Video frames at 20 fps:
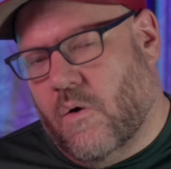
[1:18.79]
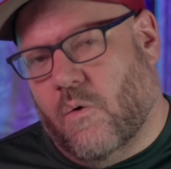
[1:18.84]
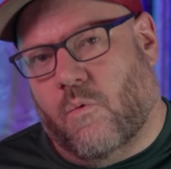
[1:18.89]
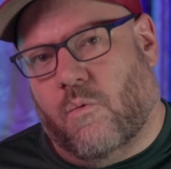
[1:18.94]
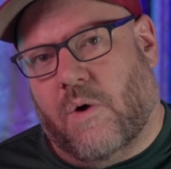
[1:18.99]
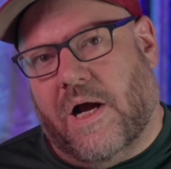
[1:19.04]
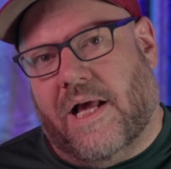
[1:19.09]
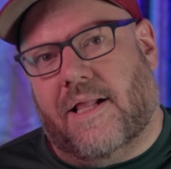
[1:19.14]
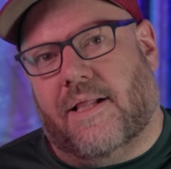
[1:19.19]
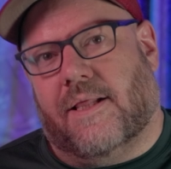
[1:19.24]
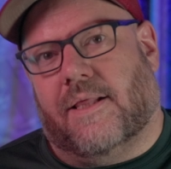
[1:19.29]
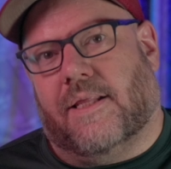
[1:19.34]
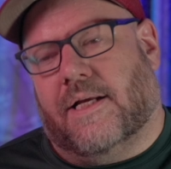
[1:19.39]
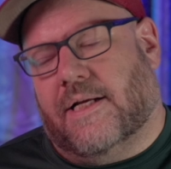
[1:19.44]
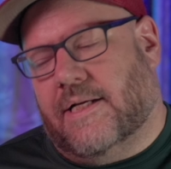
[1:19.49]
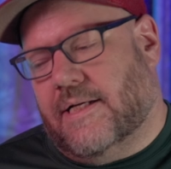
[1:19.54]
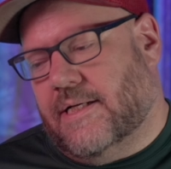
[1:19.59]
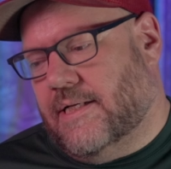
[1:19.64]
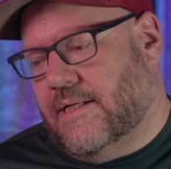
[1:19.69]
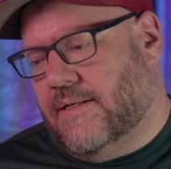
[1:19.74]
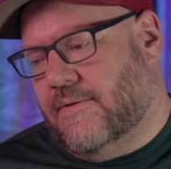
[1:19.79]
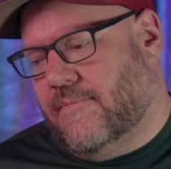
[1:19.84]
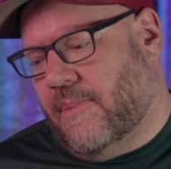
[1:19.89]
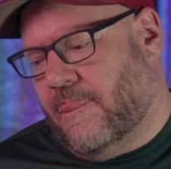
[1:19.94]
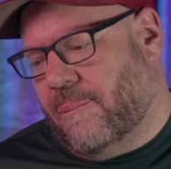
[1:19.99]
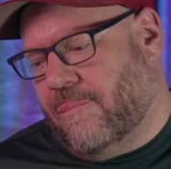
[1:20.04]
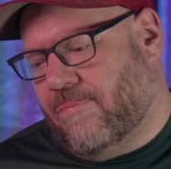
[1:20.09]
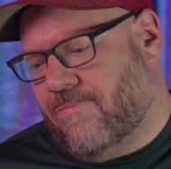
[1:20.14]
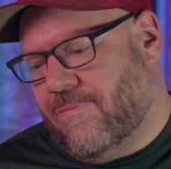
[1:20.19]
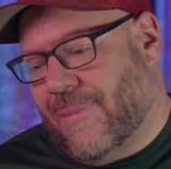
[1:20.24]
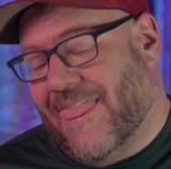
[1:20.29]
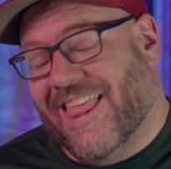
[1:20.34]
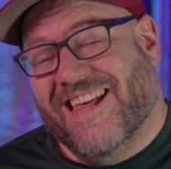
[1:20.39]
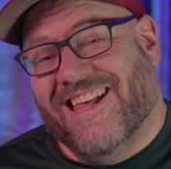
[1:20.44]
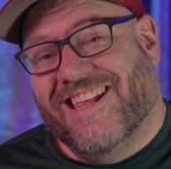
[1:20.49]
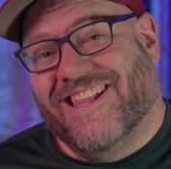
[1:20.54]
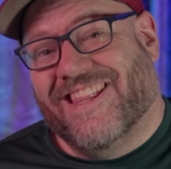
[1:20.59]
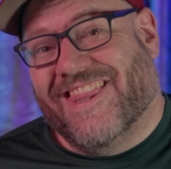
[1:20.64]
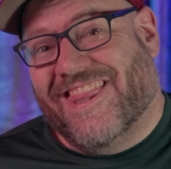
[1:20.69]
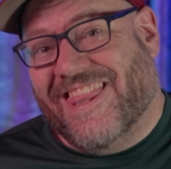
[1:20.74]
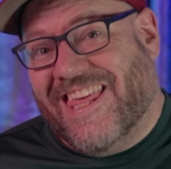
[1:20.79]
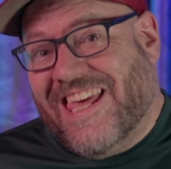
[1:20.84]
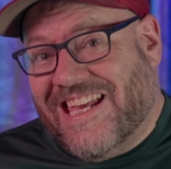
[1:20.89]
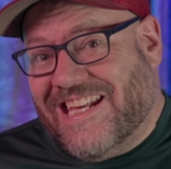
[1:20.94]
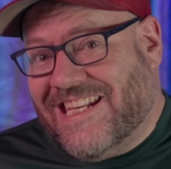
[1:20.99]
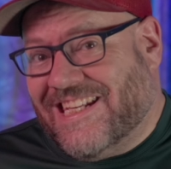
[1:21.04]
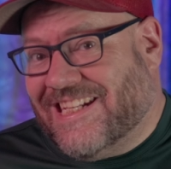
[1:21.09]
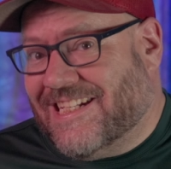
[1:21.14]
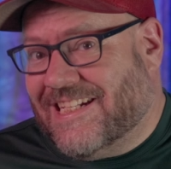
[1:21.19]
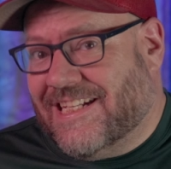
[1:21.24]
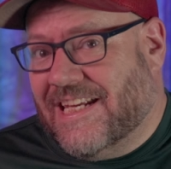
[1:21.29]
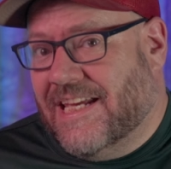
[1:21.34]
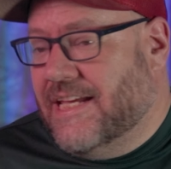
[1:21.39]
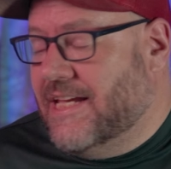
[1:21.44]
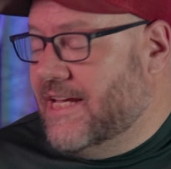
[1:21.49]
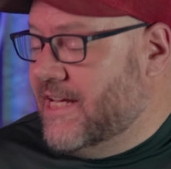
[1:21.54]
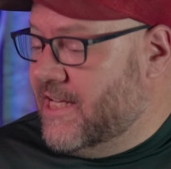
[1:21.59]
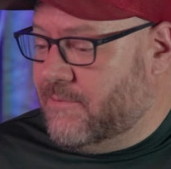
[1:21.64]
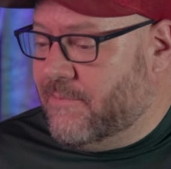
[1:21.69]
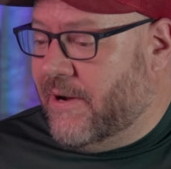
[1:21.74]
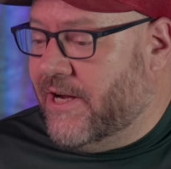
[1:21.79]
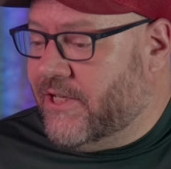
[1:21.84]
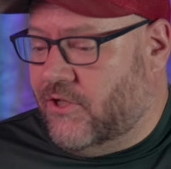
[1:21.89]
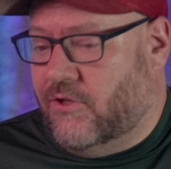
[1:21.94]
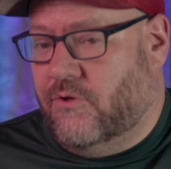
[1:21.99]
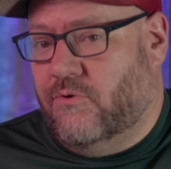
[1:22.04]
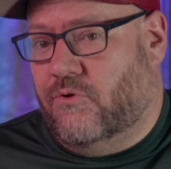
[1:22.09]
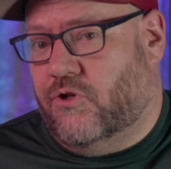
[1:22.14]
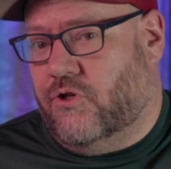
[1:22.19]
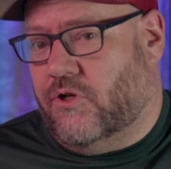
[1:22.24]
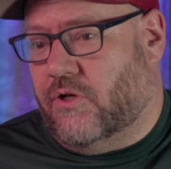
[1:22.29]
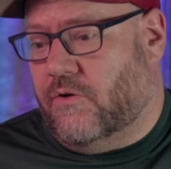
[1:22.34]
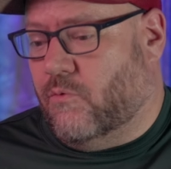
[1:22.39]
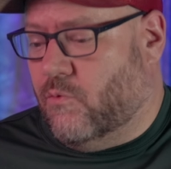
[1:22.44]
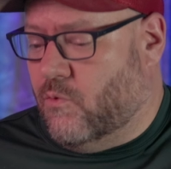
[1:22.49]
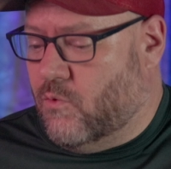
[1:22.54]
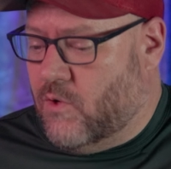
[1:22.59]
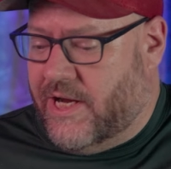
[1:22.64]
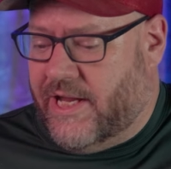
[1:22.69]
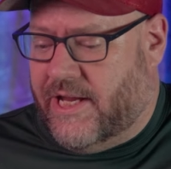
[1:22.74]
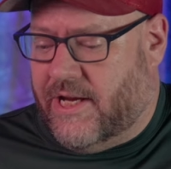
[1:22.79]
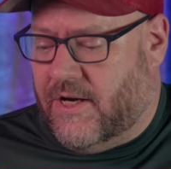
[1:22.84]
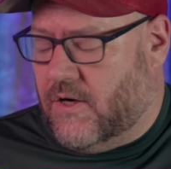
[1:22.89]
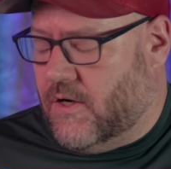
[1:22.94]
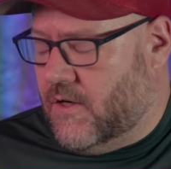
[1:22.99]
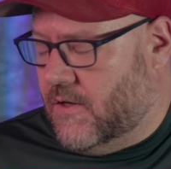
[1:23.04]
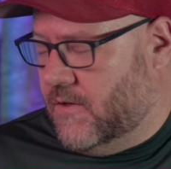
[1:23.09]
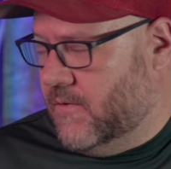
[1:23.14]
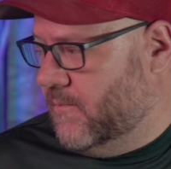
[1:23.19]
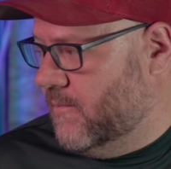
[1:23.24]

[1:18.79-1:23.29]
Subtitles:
Well, this is my solution right here.